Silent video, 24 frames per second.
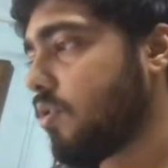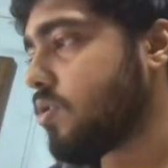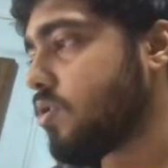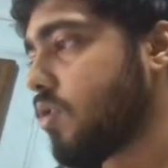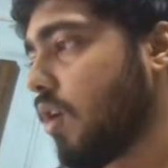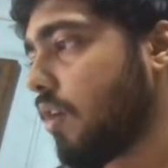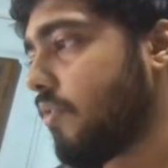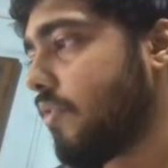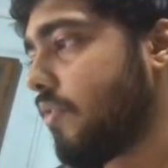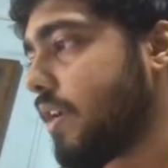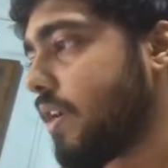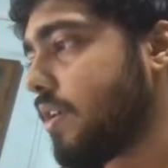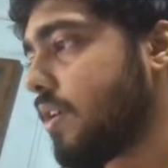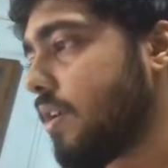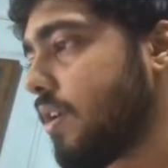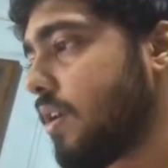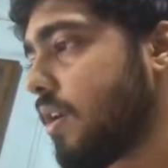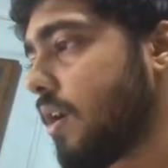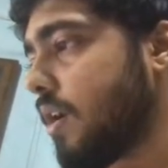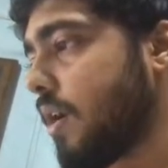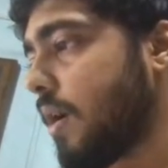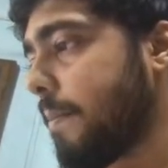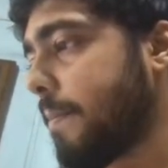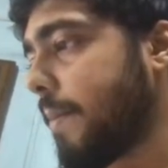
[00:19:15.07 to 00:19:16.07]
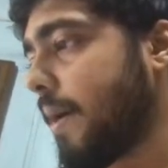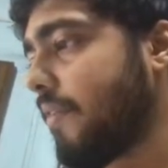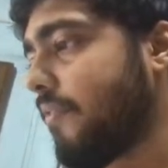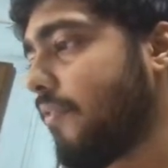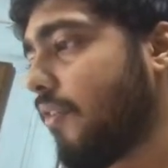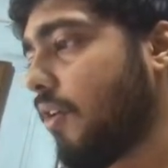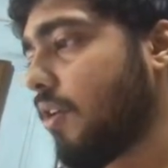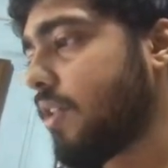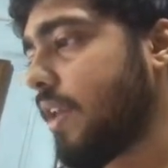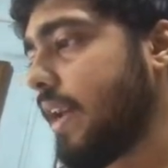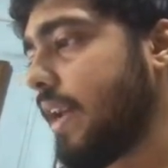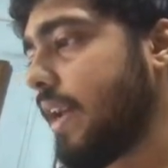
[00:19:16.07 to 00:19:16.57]
solve it. But
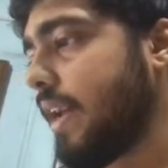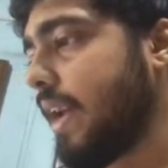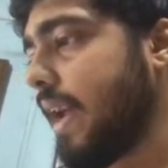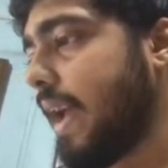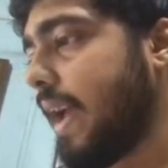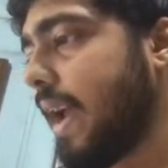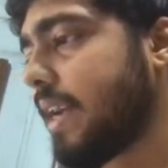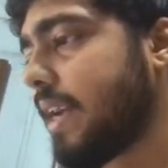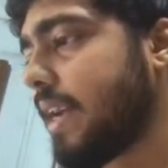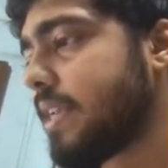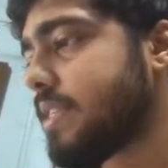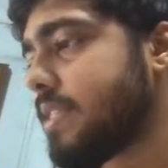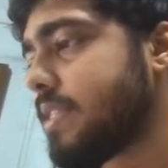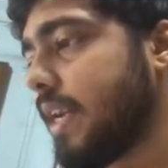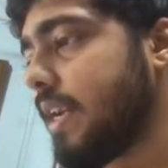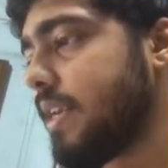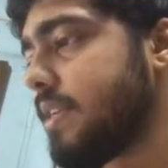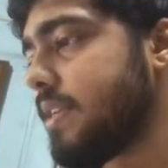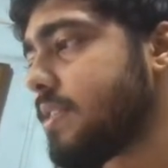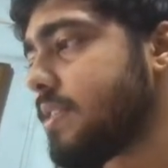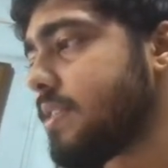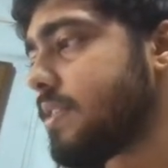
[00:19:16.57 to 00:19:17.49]
for the X days,